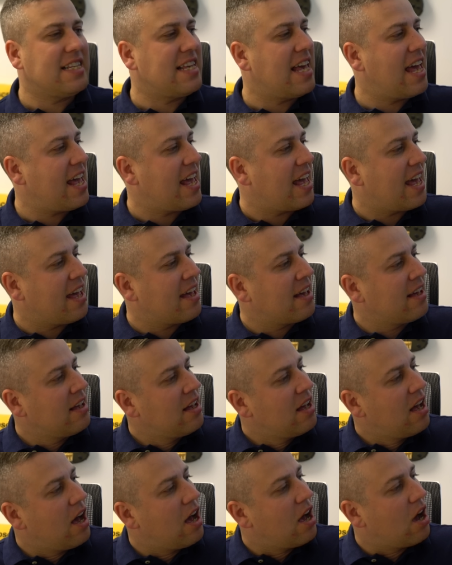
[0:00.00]
here
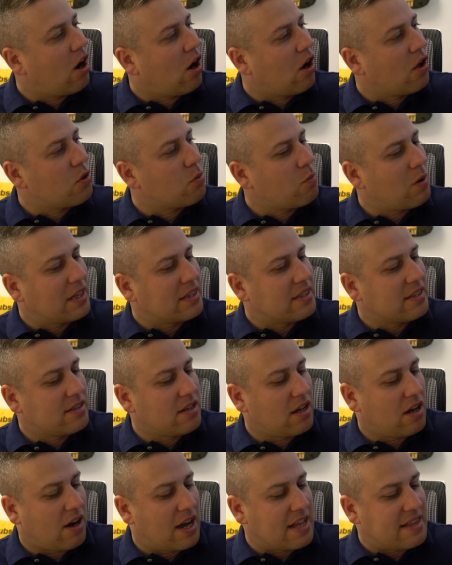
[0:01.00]
are the ones
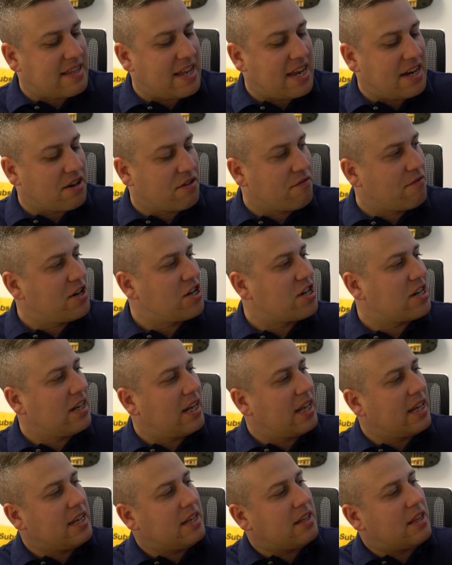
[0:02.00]
that I did
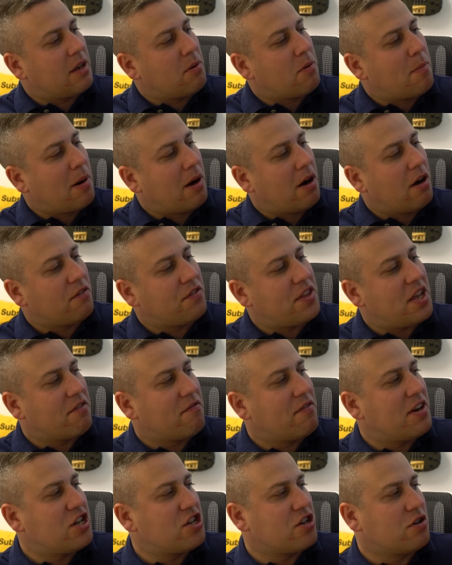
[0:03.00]
originally. They were part of the
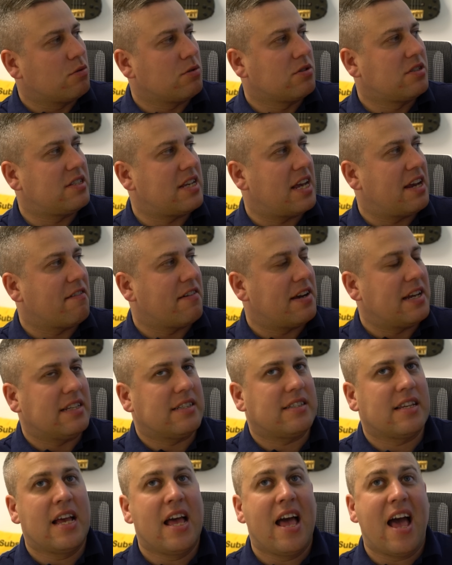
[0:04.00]
original
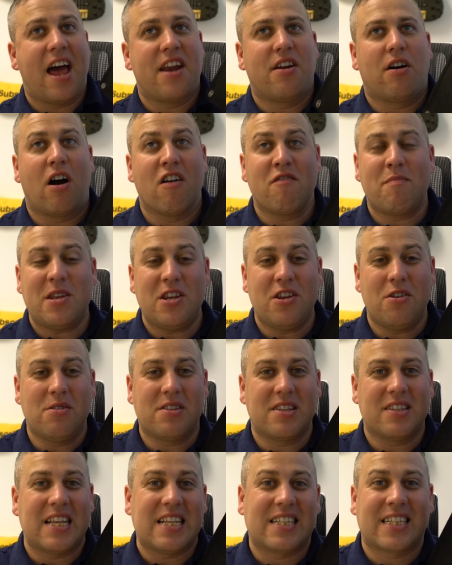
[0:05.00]
series and I've been
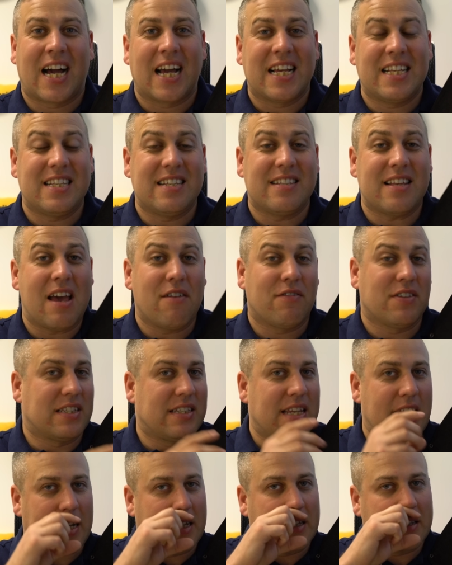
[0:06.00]
using these cases ever
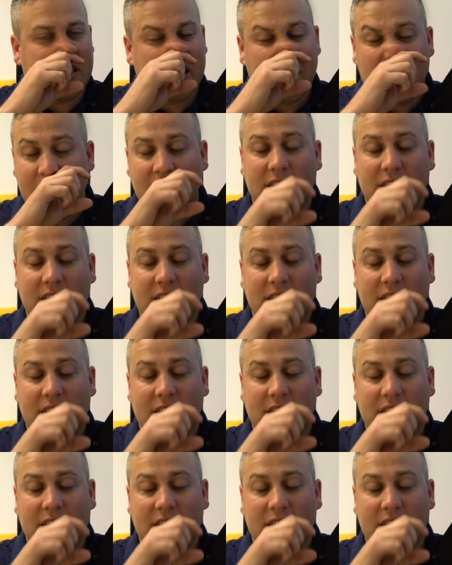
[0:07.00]
since.